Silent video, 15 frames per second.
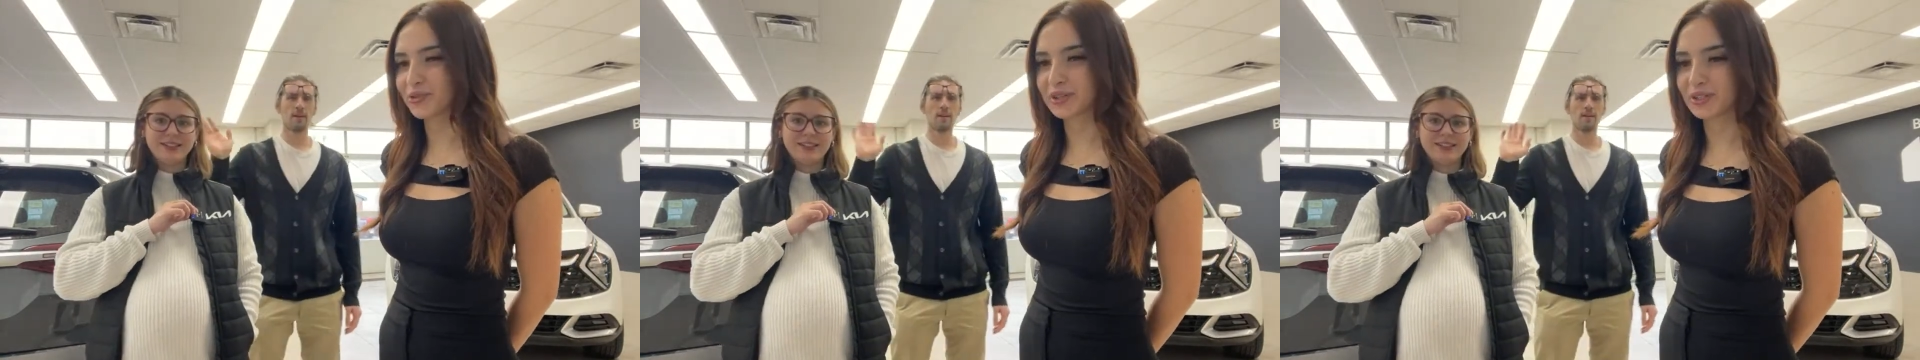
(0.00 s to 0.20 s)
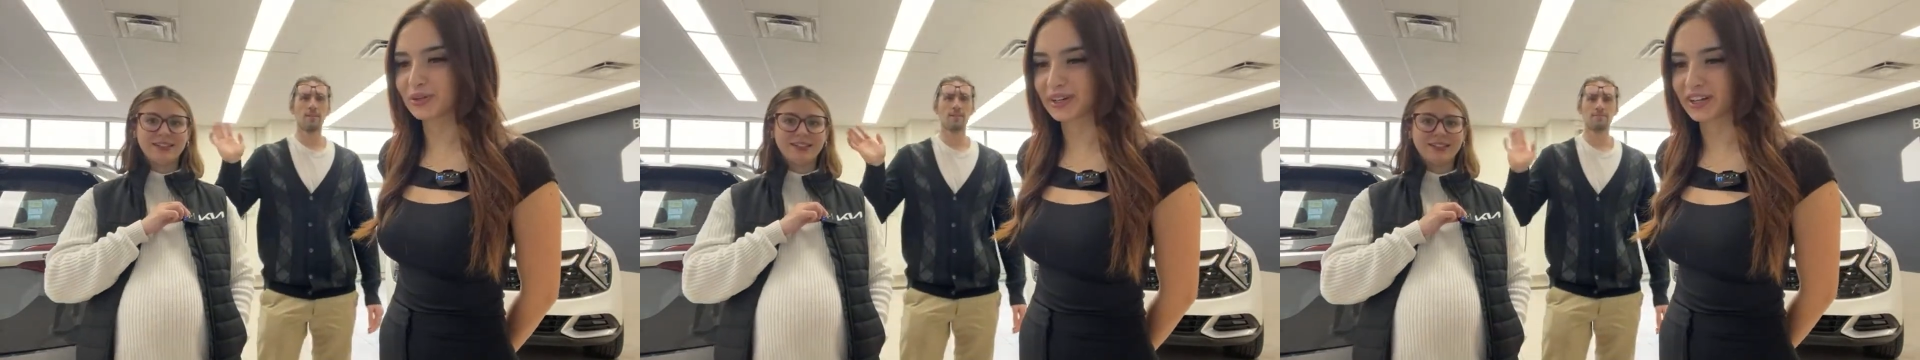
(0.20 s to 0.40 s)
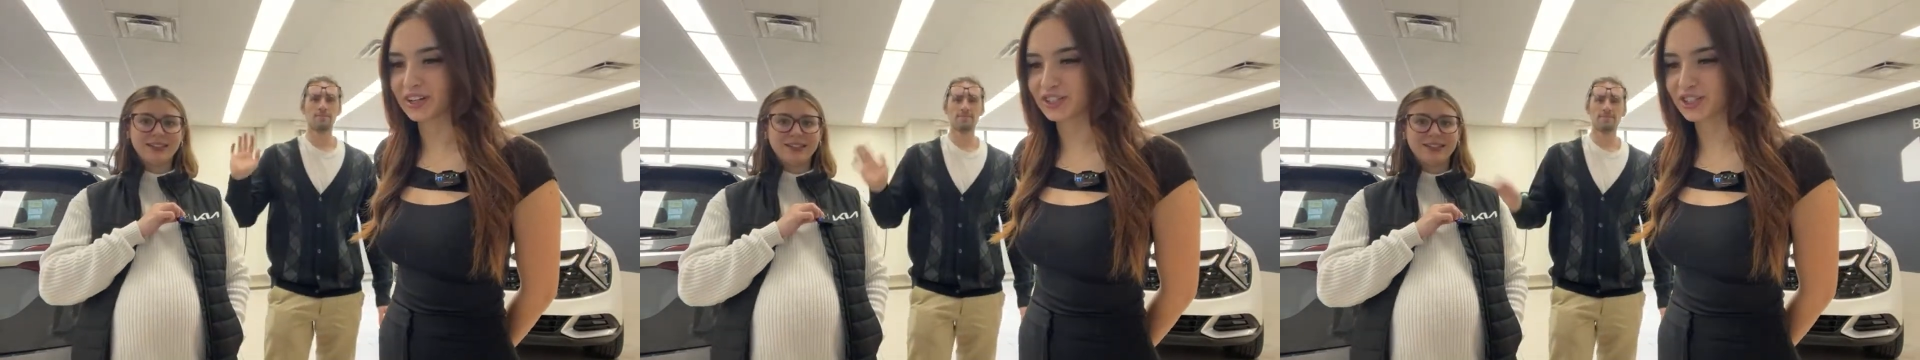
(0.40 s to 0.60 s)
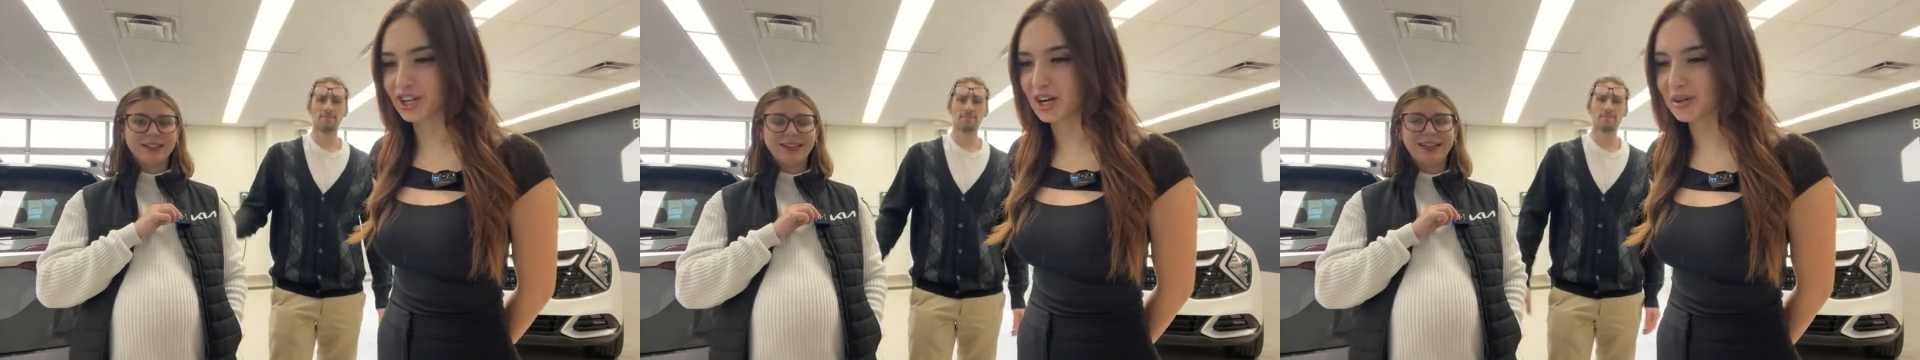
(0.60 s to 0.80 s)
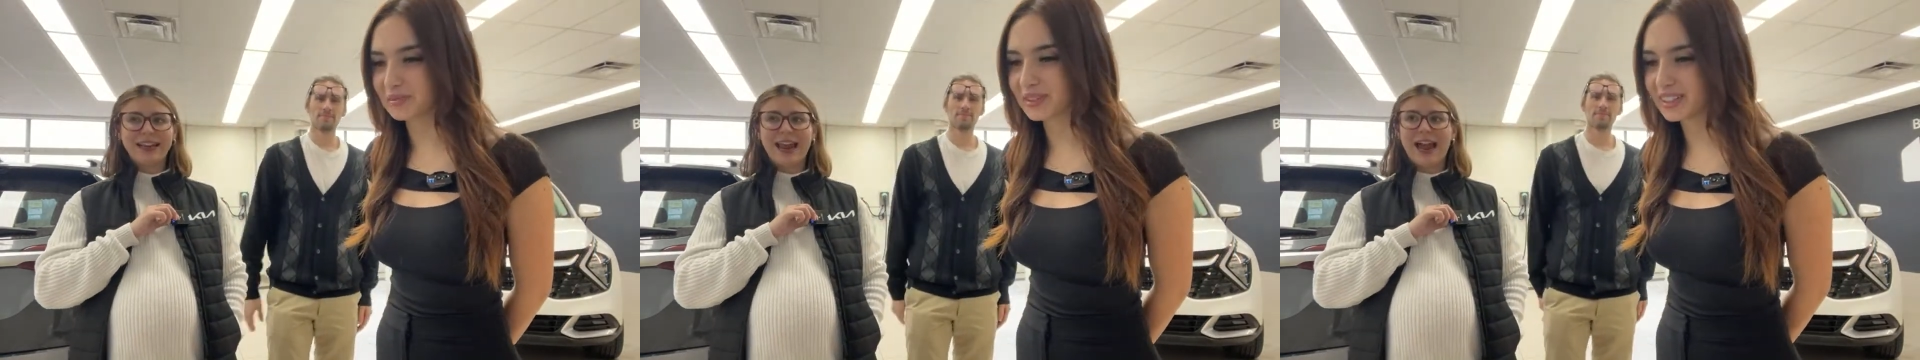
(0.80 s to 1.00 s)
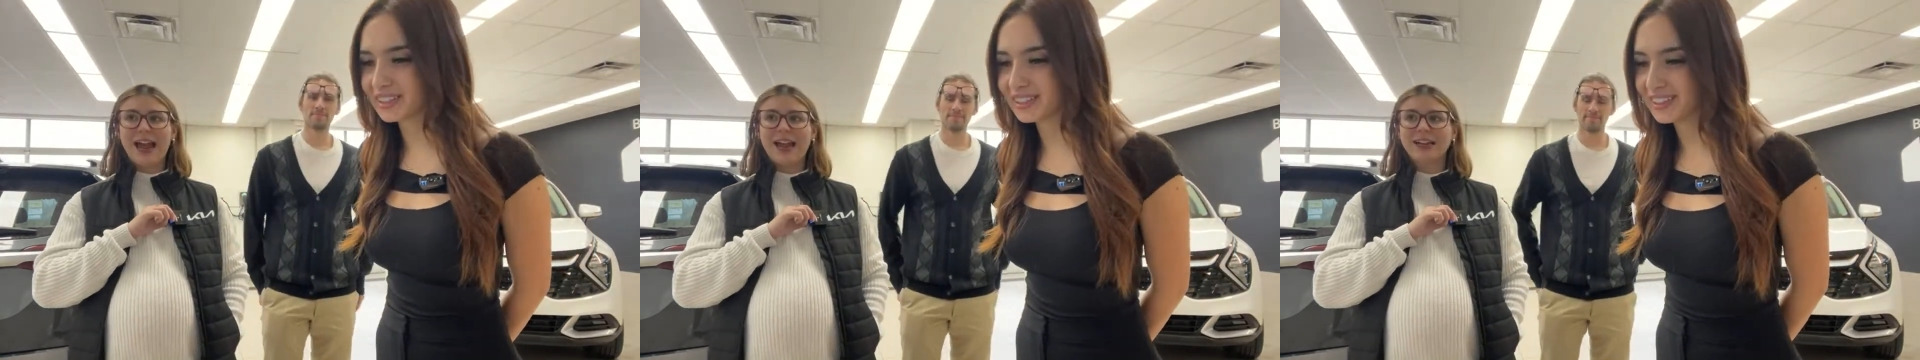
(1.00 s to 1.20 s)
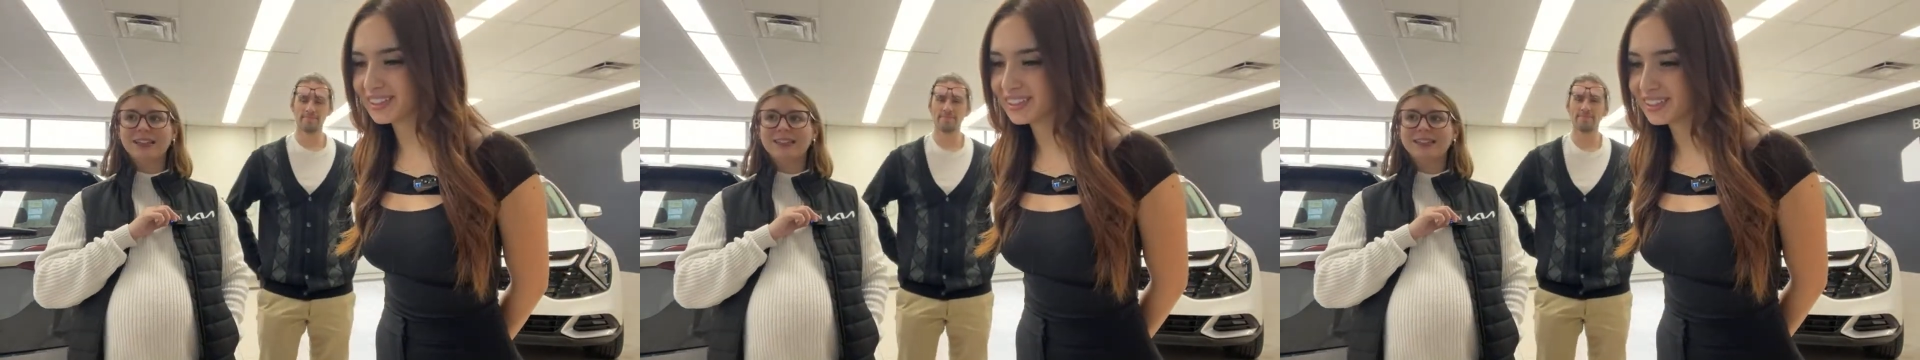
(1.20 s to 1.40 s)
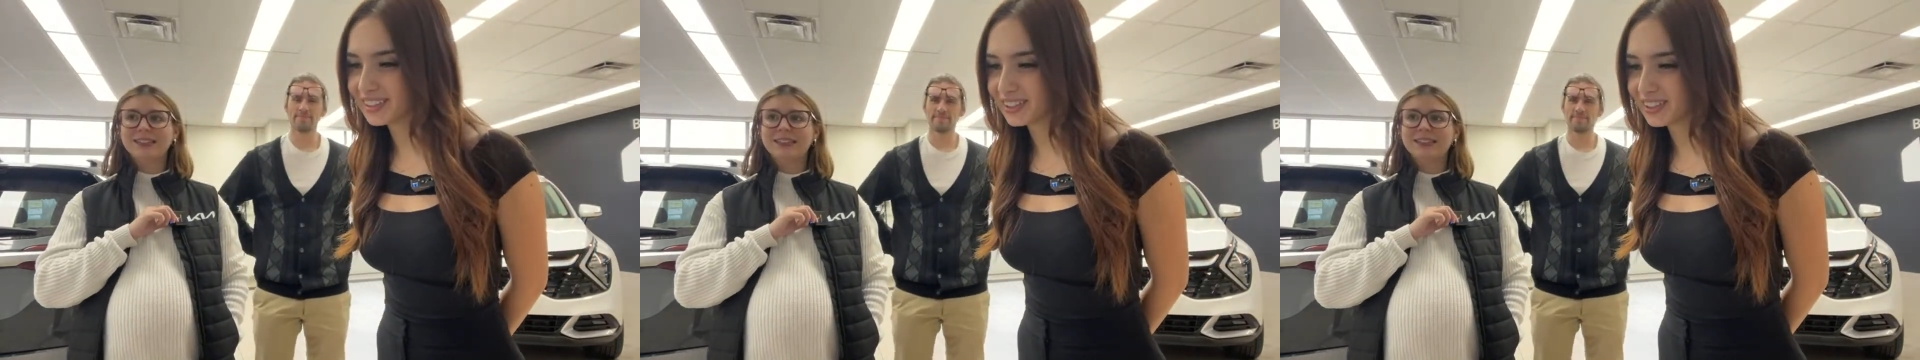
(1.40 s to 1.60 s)
Speaker 1: we're doing a good job. Yeah,
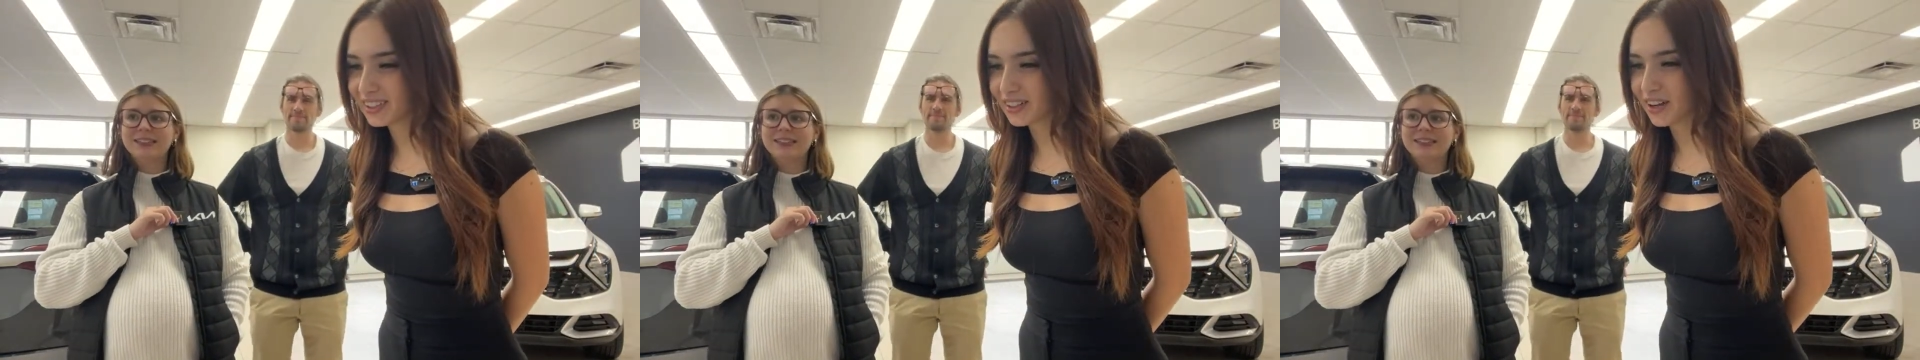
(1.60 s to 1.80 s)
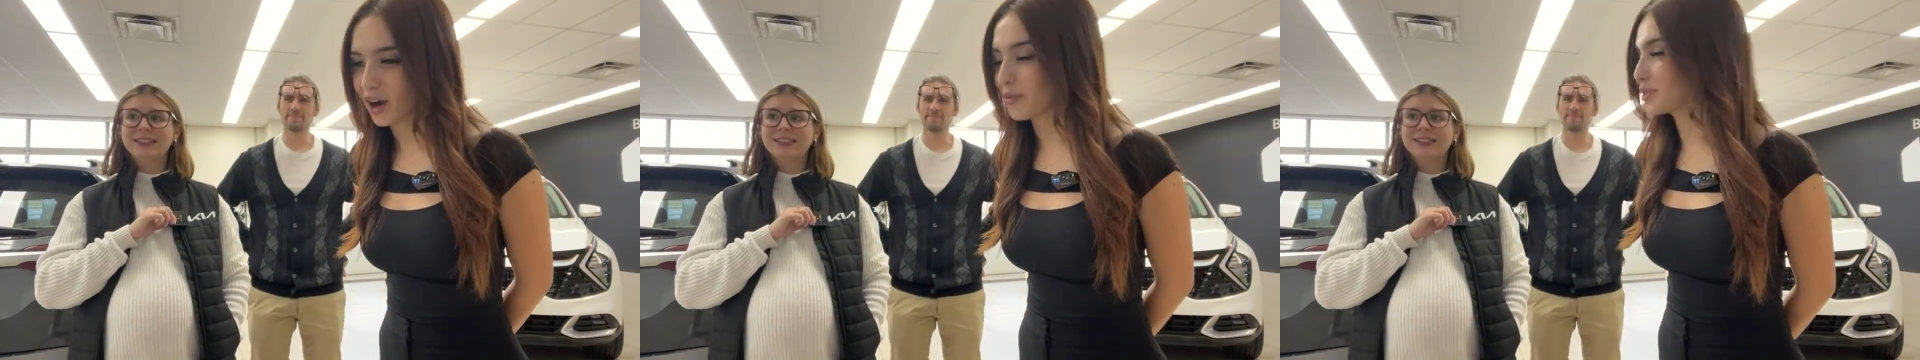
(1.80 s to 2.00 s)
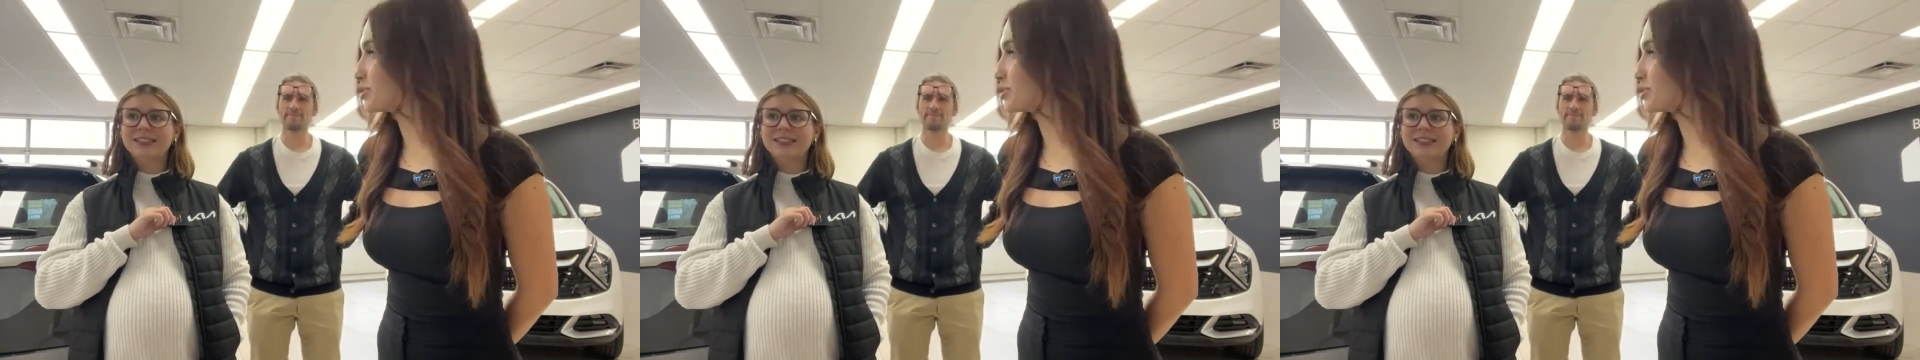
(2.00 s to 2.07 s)
are we